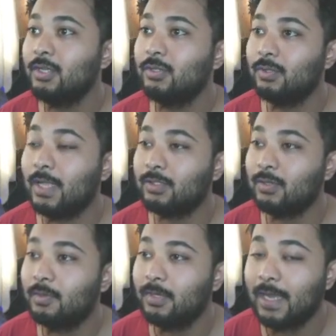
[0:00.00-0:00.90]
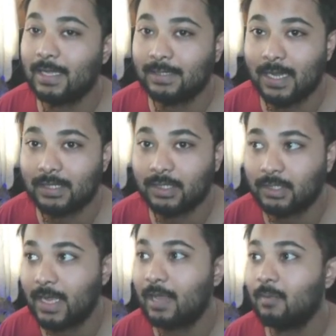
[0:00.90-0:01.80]
So that's going to be Night Slash and
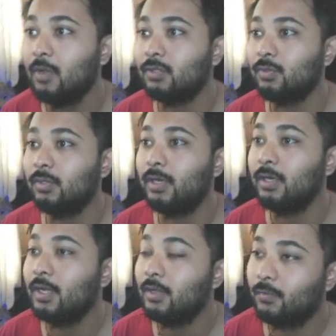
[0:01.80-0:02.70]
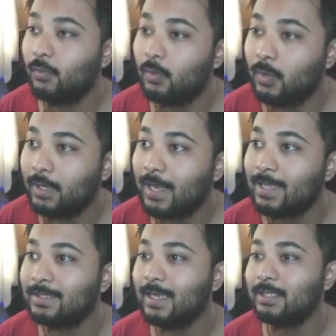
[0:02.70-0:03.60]
Shadow Ball. So they are throwing one
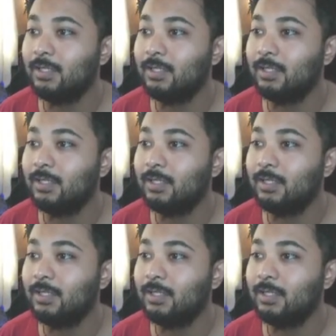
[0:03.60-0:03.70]
Night Slash.